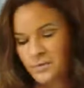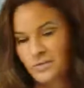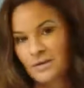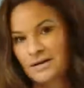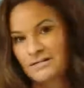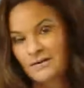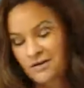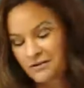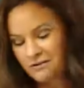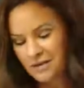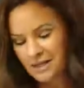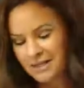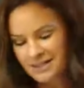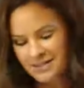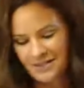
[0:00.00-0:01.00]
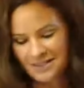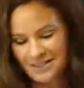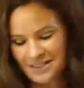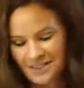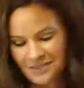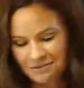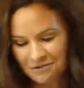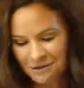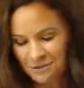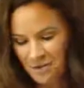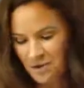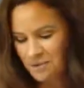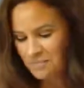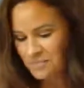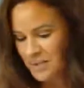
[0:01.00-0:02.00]
whatever your friends don't steal from
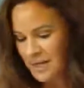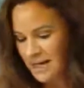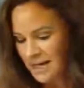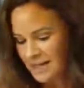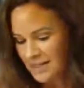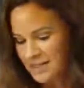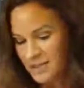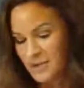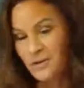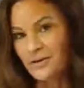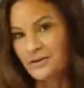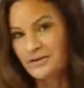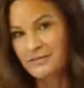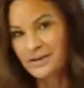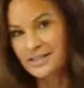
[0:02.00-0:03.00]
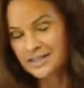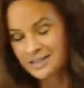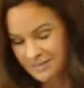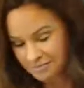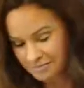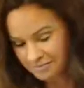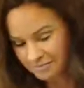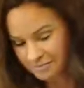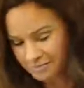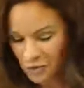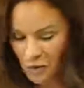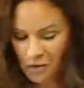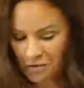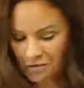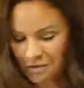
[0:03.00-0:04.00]
you, store in the freezer
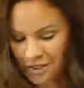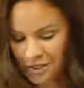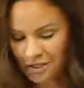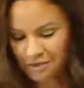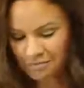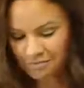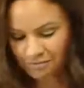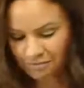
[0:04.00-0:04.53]
or the fridge.